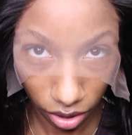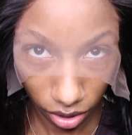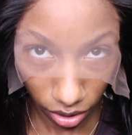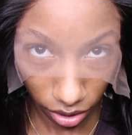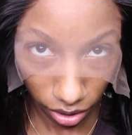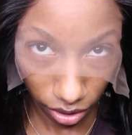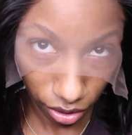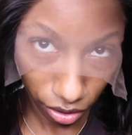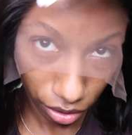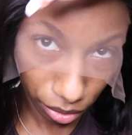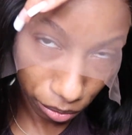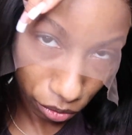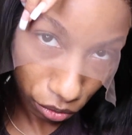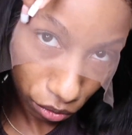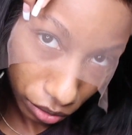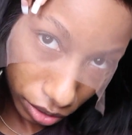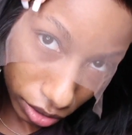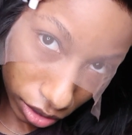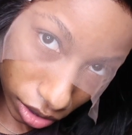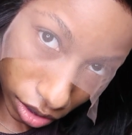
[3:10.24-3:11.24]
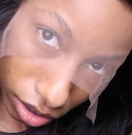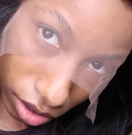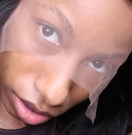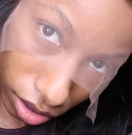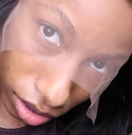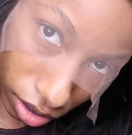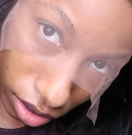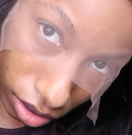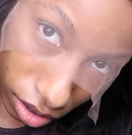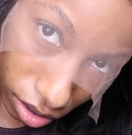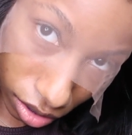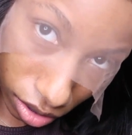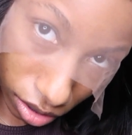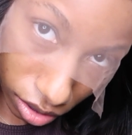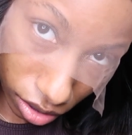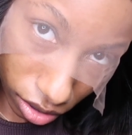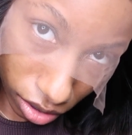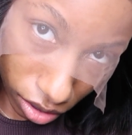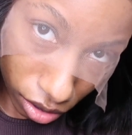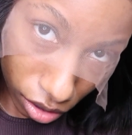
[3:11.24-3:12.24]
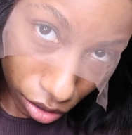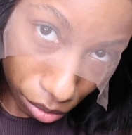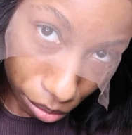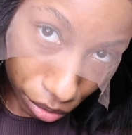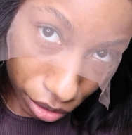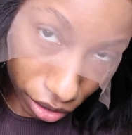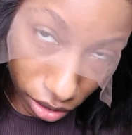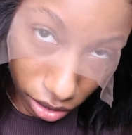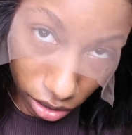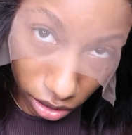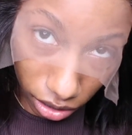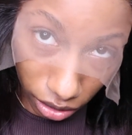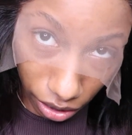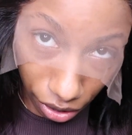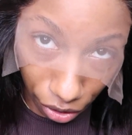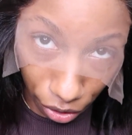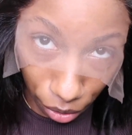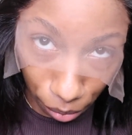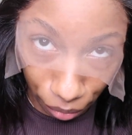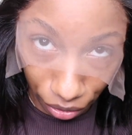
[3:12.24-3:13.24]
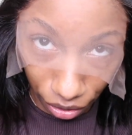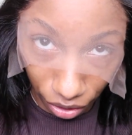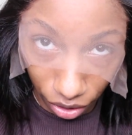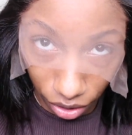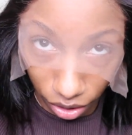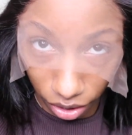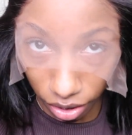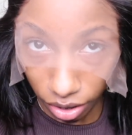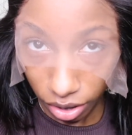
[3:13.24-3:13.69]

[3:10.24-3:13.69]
Now I'm going to pin this hair back